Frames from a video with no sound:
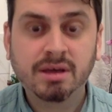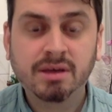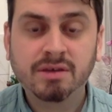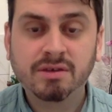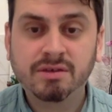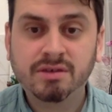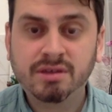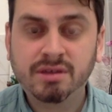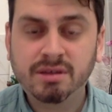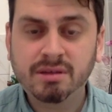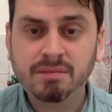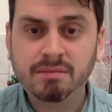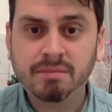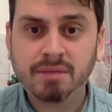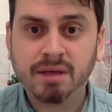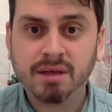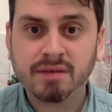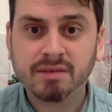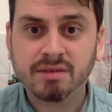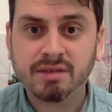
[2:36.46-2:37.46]
She didn't
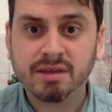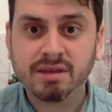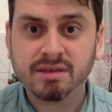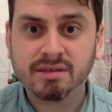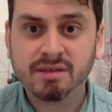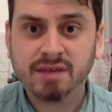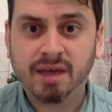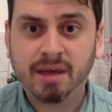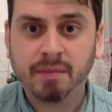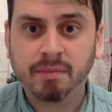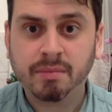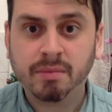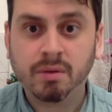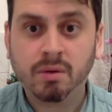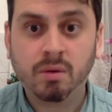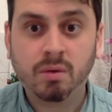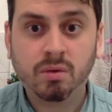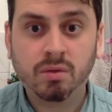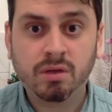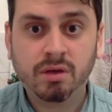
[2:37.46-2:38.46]
pass the exam,
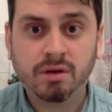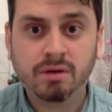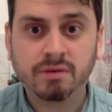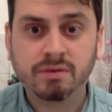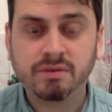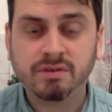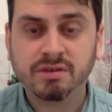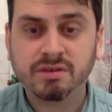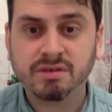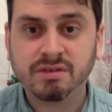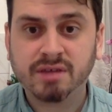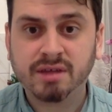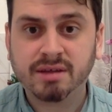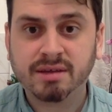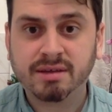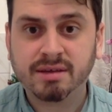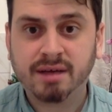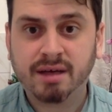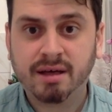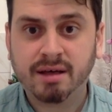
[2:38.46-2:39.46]
although she studied
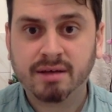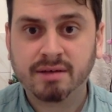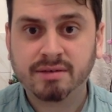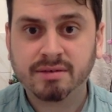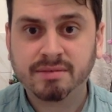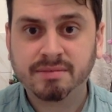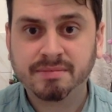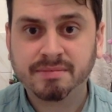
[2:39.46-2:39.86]
hard.